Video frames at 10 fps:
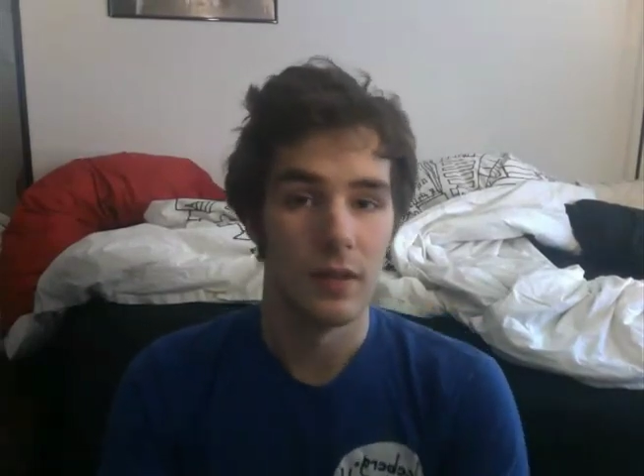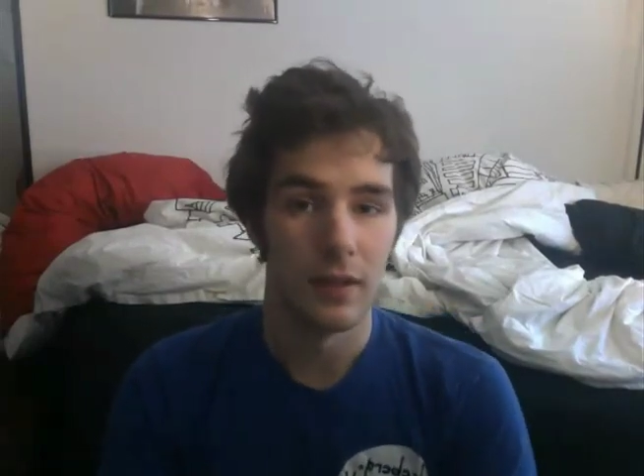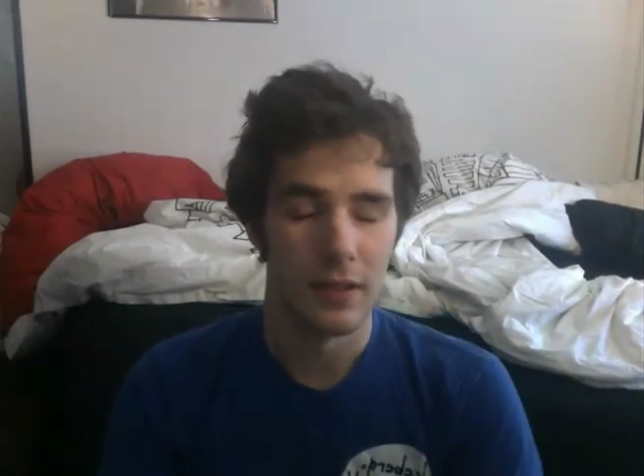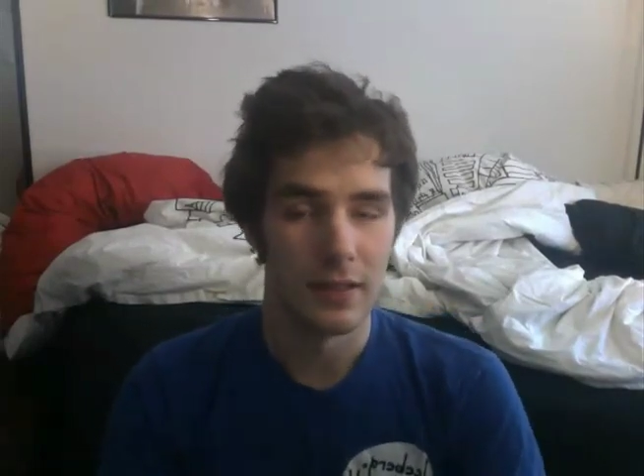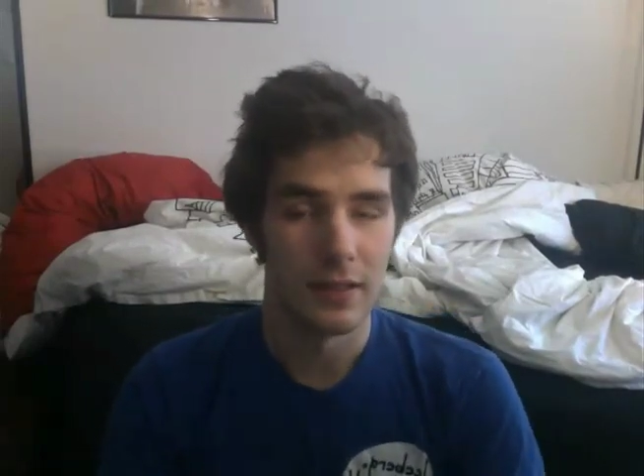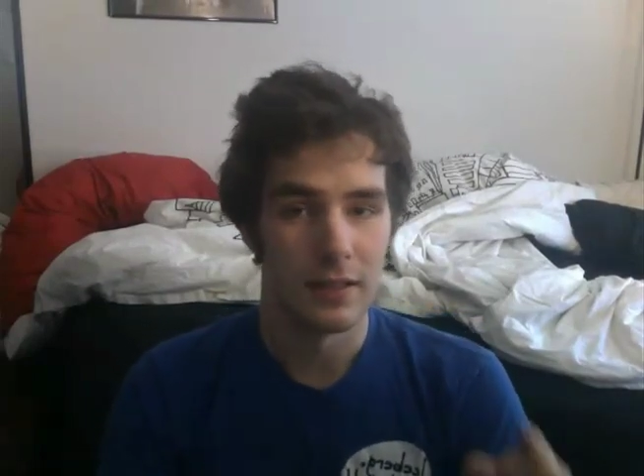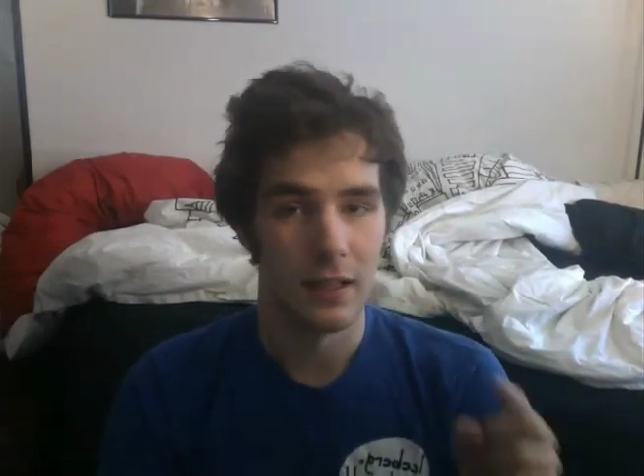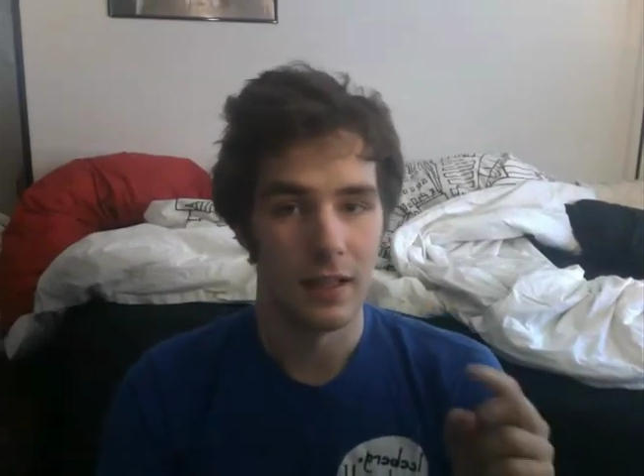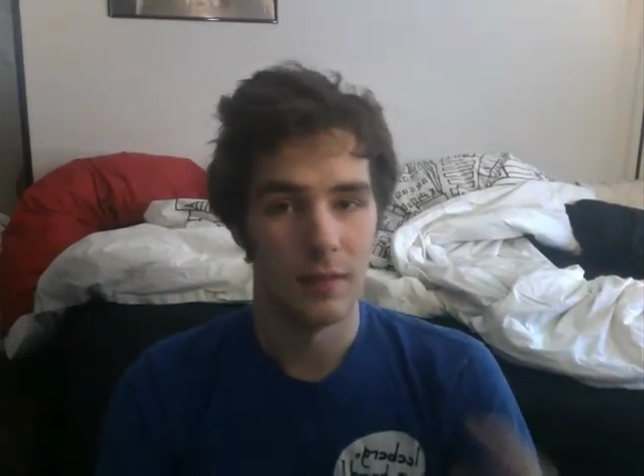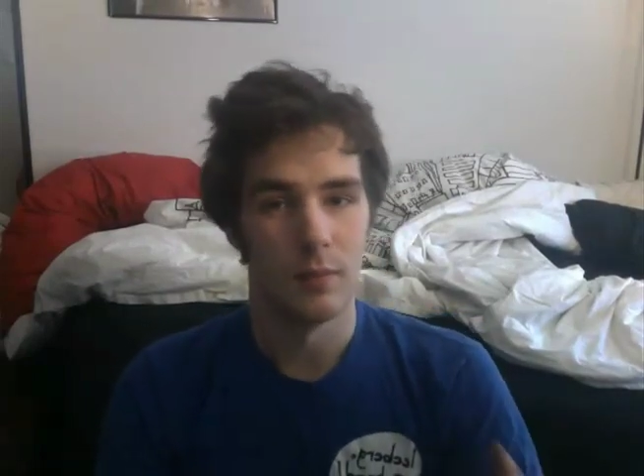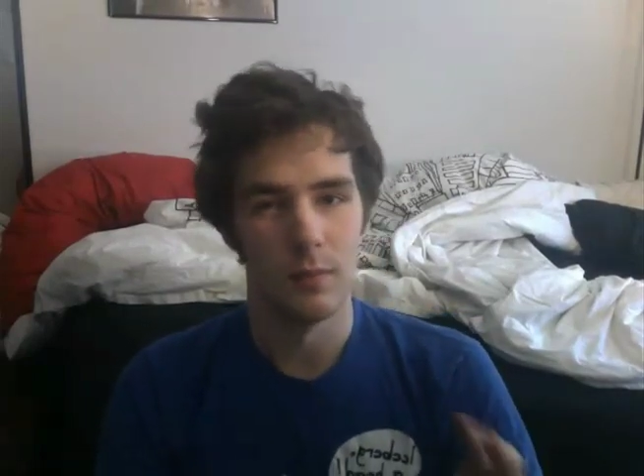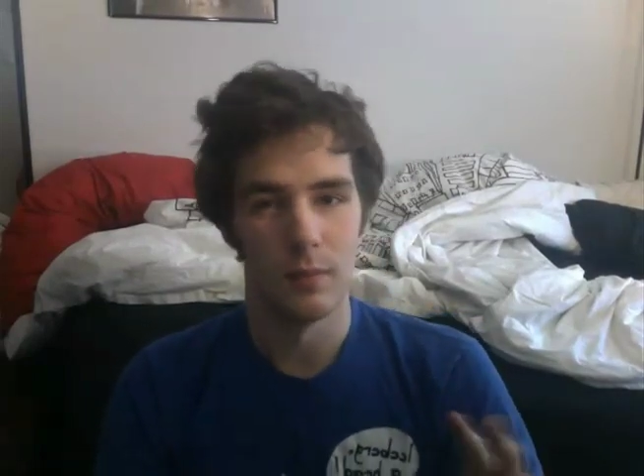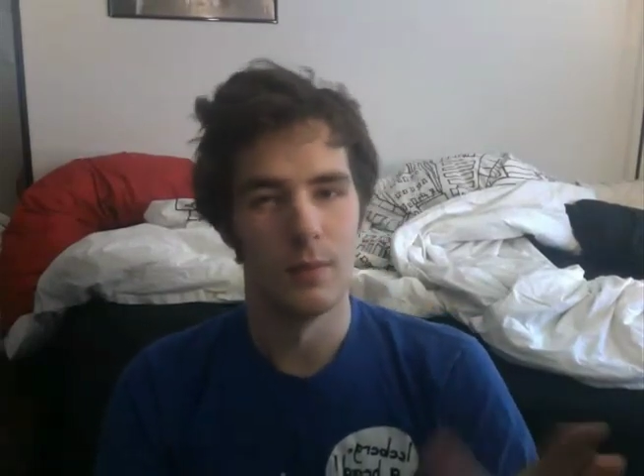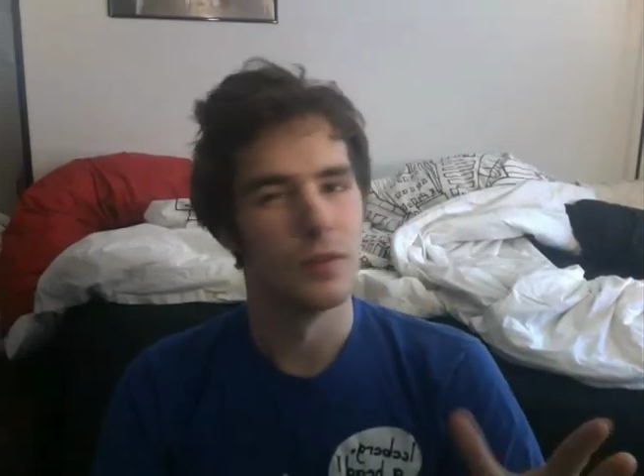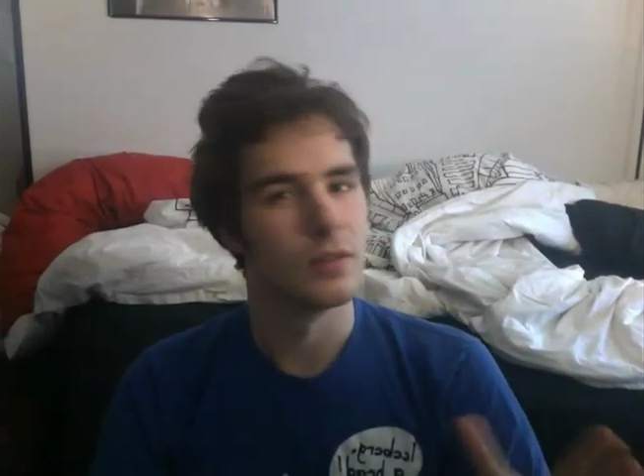these
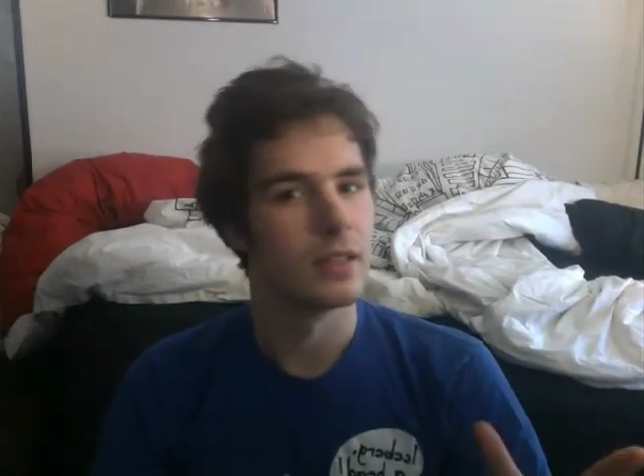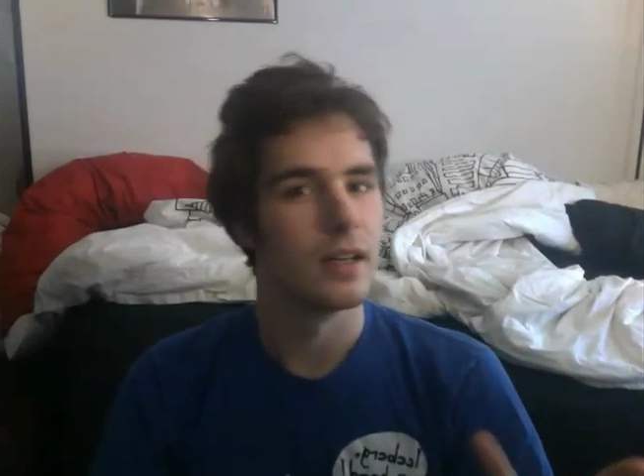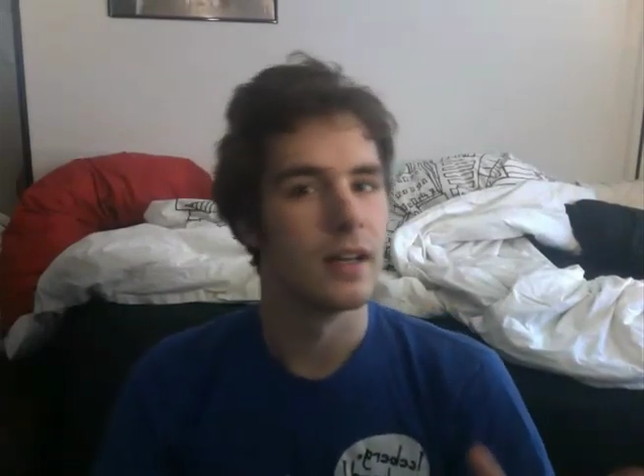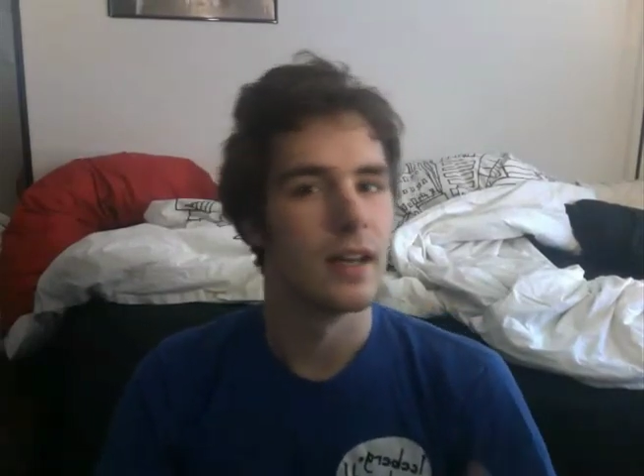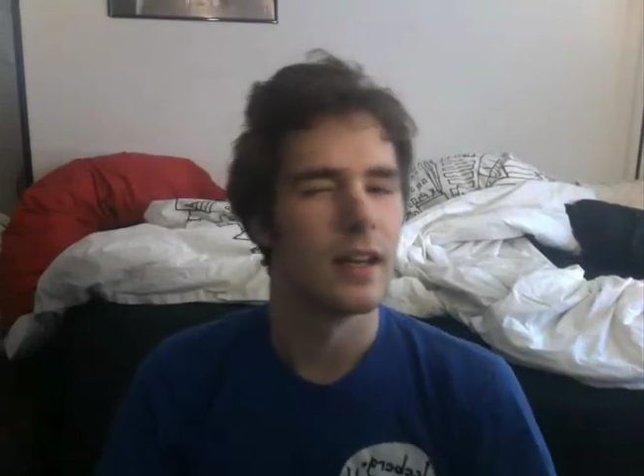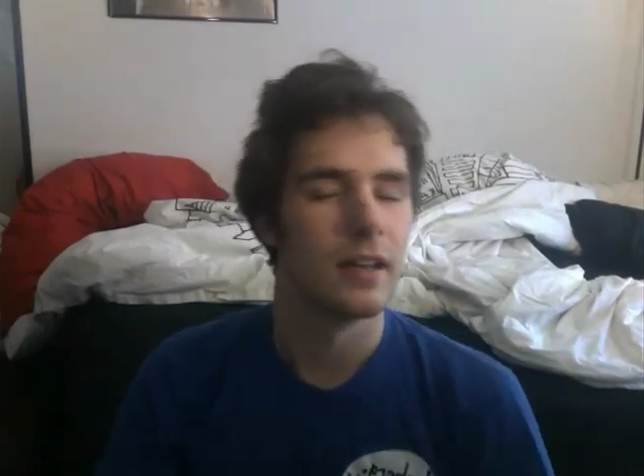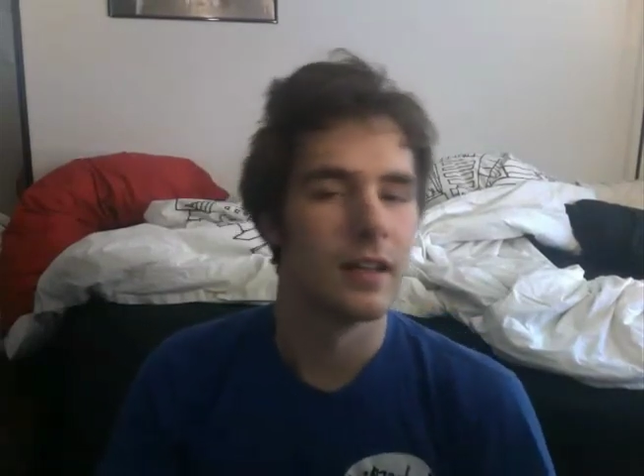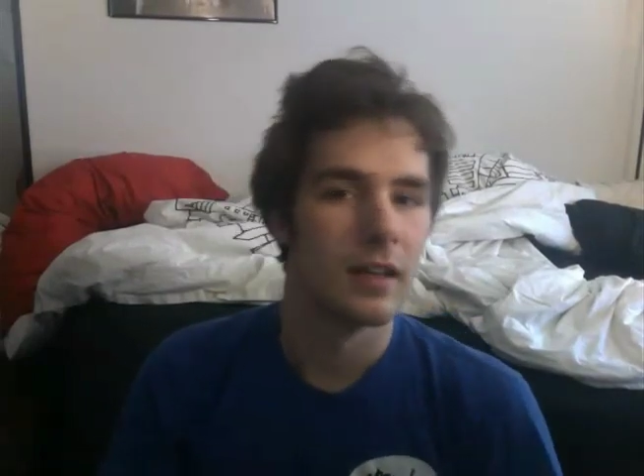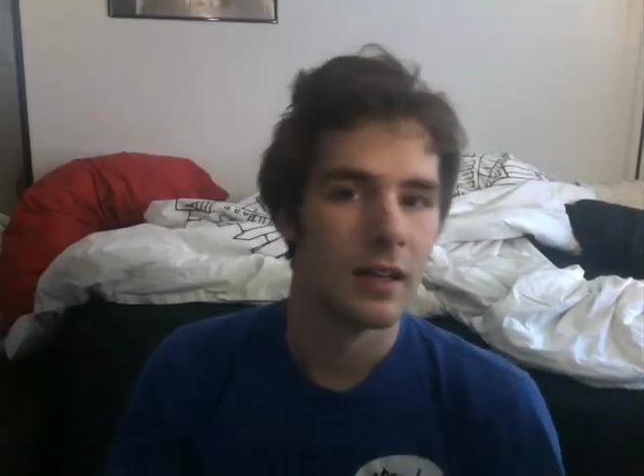mostly unedited